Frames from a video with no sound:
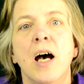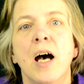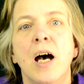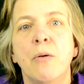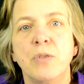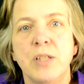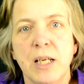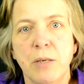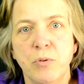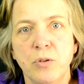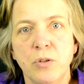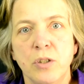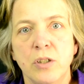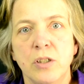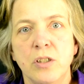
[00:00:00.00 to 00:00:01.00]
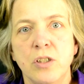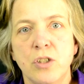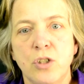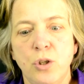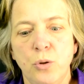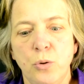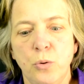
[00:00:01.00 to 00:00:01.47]
I was able
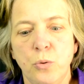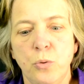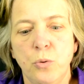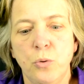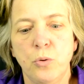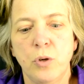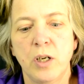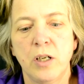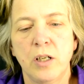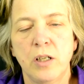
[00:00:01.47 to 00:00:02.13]
to